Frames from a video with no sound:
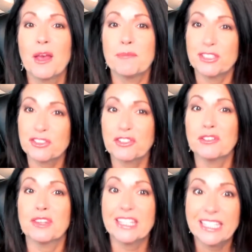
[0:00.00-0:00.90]
be sure to
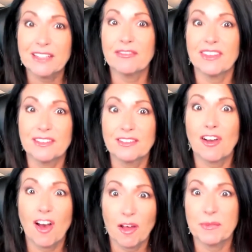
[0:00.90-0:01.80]
leave these
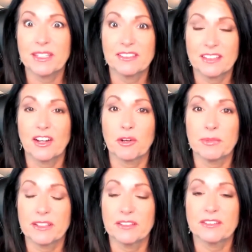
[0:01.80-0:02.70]
comments in there
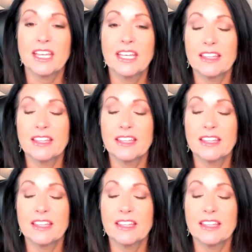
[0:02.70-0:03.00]
because